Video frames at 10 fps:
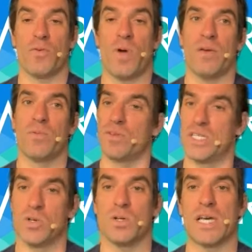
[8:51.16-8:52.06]
Off the
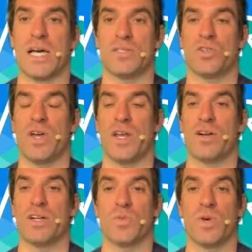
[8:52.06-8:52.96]
ride, whether it's
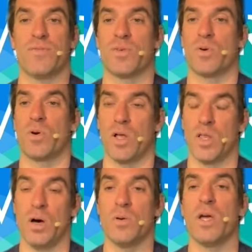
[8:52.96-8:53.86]
indoors on your
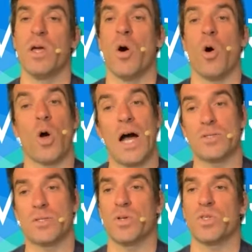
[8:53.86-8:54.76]
trainer, on Zwift, or
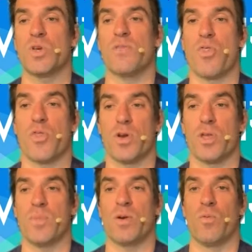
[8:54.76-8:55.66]
alone, or
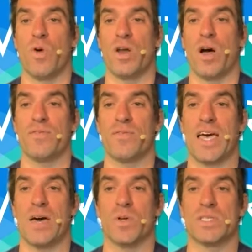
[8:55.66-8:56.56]
outdoors, you have a
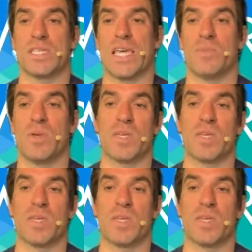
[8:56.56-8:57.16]
30-minute run off of that.